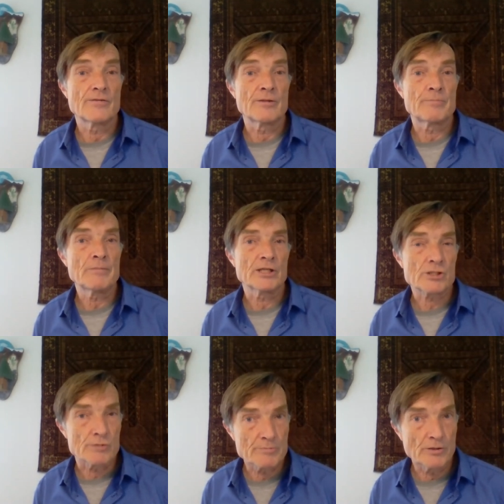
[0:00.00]
the
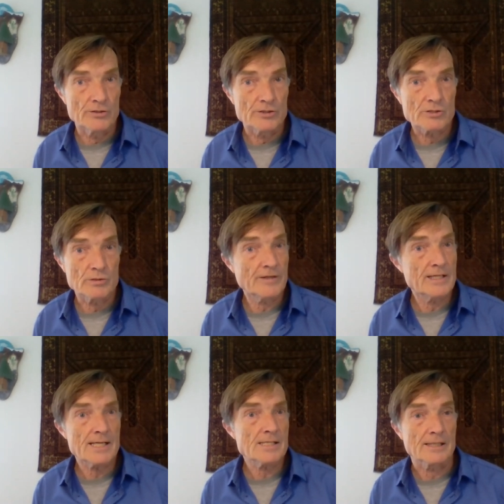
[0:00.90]
public's response was
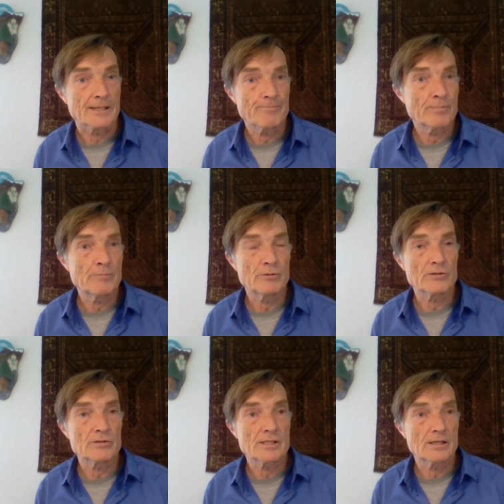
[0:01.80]
fantastic.
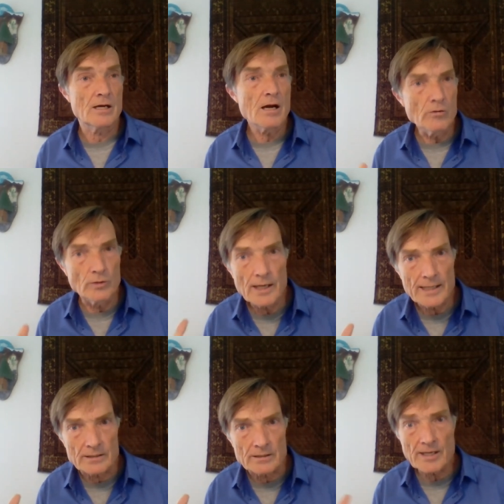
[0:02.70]
People said, oh,
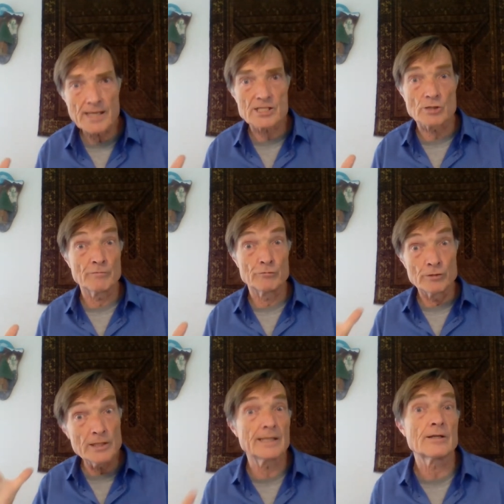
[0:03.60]
right, okay, so we've
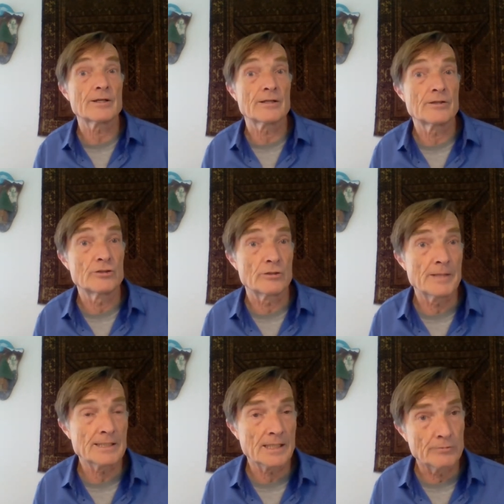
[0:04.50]
really got to
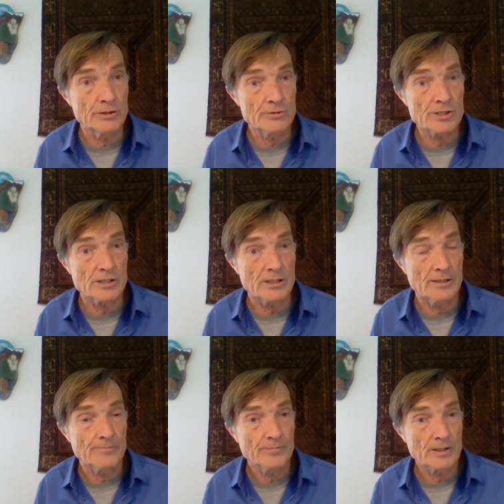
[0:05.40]
dramatically reduce
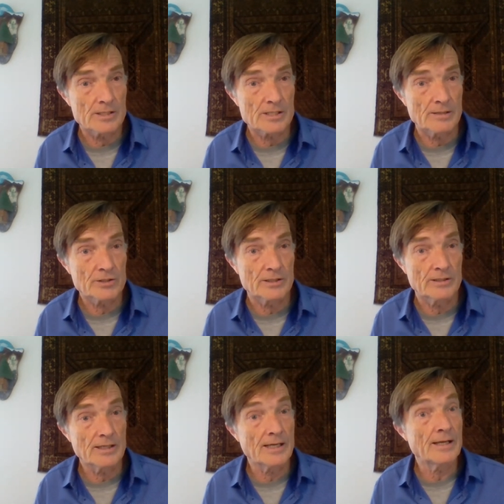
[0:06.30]
our
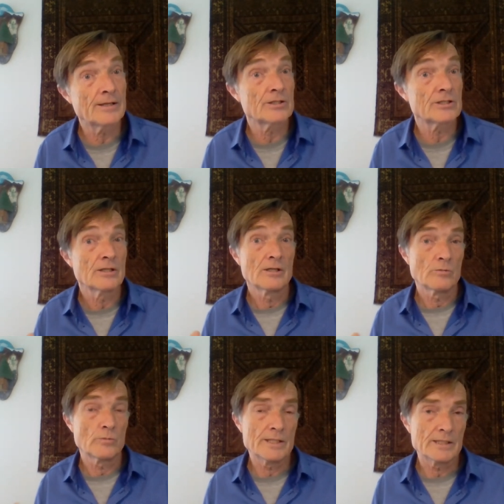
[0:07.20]
consumption. And
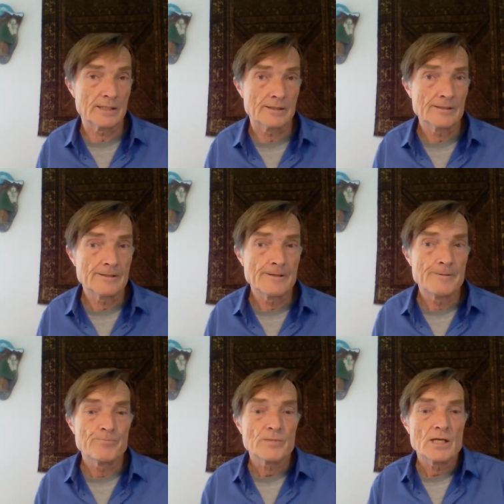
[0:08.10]
we did.
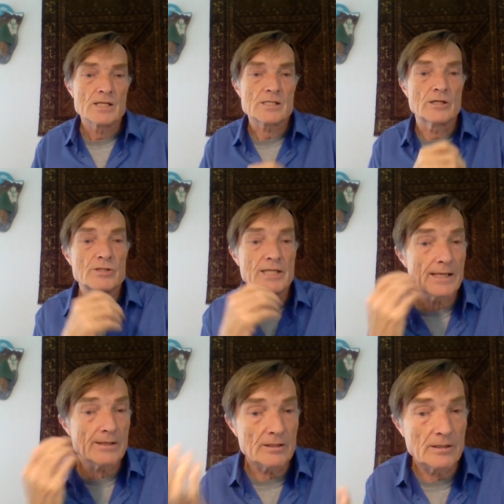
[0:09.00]
So
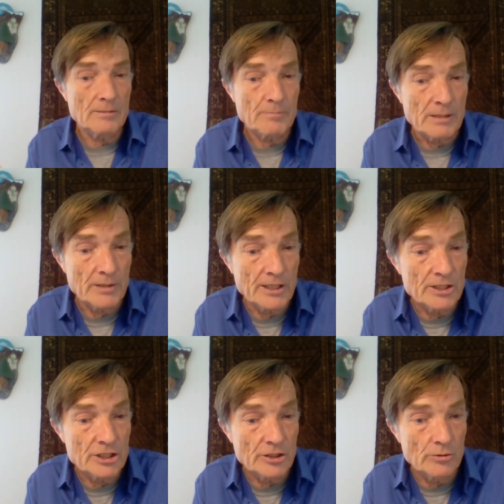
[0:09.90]
take the public
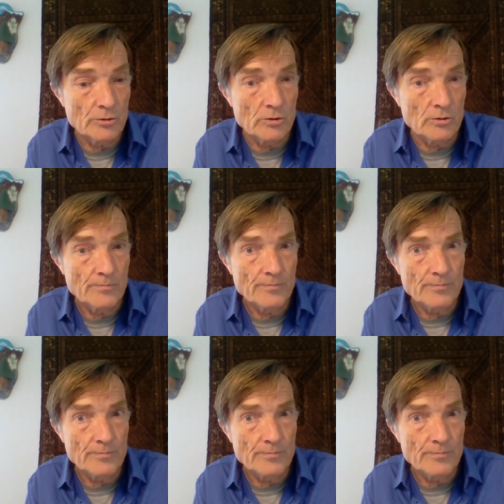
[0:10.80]
into your